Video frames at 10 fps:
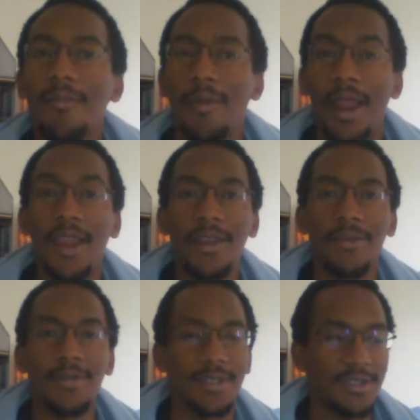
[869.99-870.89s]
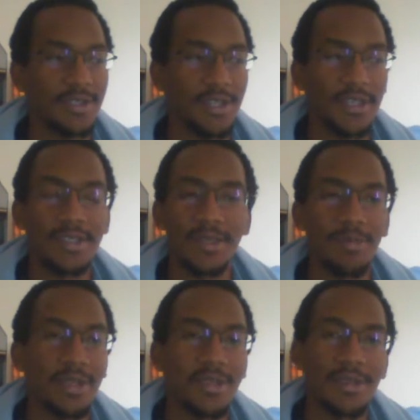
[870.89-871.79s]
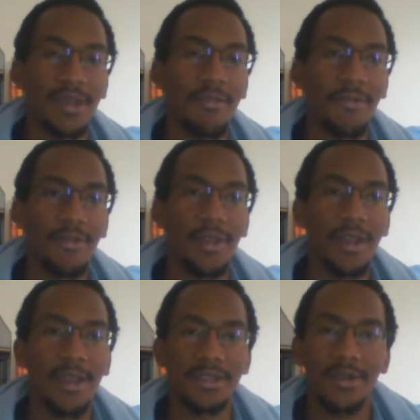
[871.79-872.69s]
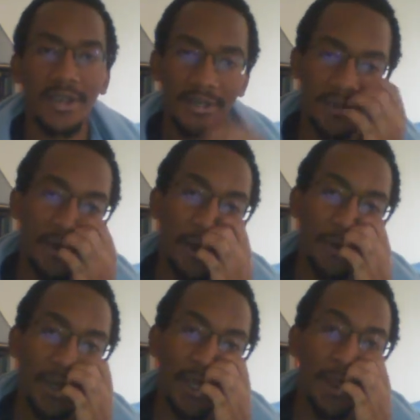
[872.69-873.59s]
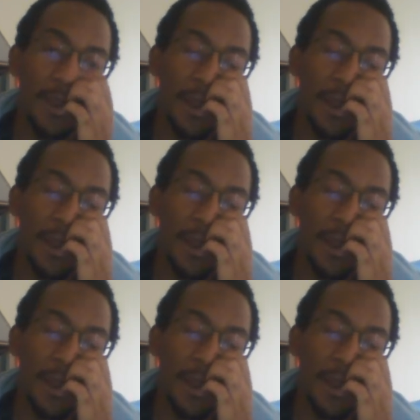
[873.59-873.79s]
Brandy was just as much as an evil villain as her husband Cody.